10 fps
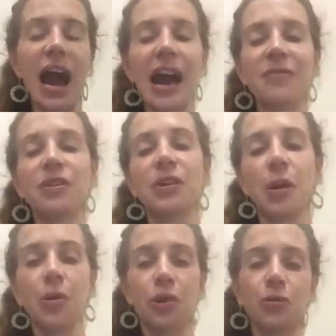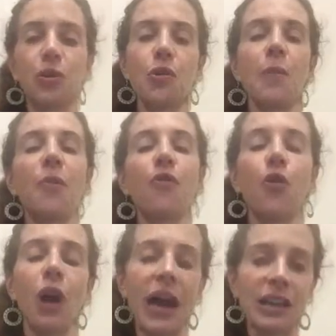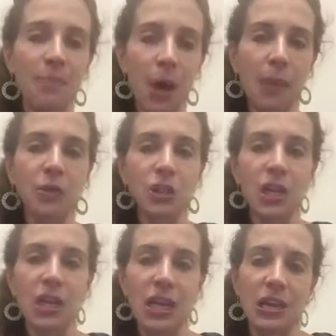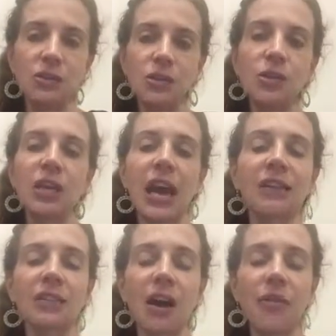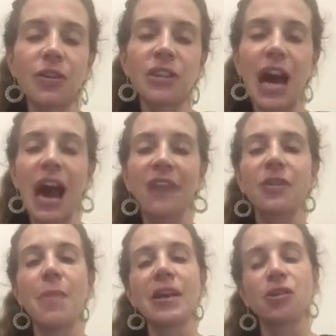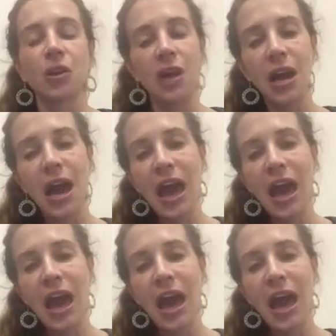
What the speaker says: I have to go through, and before I can publish it into the Catalyst Conference, I have to make sure